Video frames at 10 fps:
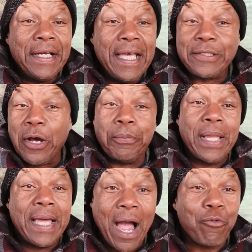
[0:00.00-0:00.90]
it's going to
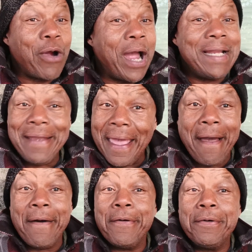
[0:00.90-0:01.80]
play out. Right
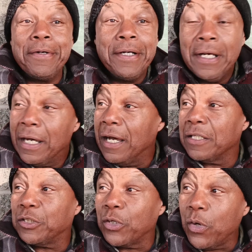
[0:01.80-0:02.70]
now,
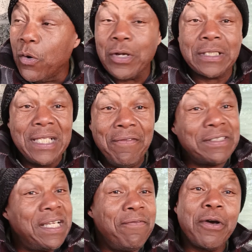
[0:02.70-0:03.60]
Shakur Stevens,
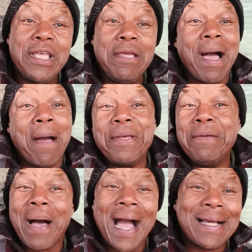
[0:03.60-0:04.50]
even though he might be
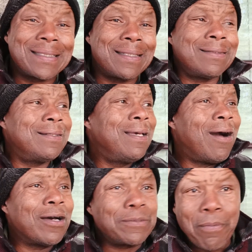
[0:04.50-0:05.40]
boxing
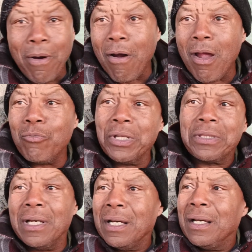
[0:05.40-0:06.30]
or sparring with
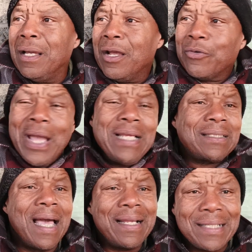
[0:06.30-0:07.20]
greats
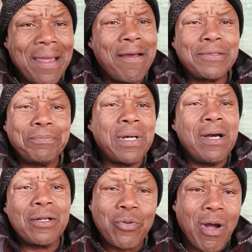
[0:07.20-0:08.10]
like Terrence
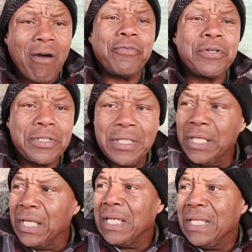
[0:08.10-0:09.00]
Bud Crawford,
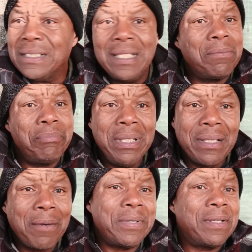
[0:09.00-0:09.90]
he's getting beat
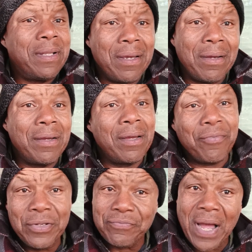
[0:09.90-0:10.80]
up in there. If
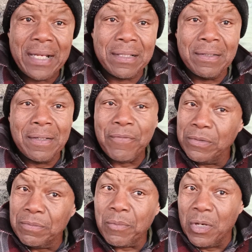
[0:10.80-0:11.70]
he's fighting,
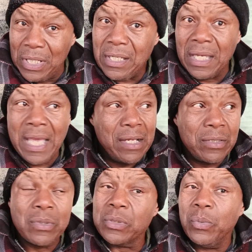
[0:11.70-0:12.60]
he ain't
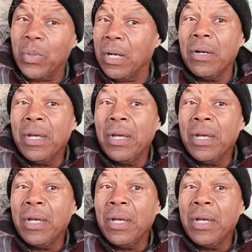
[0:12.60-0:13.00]
doing too well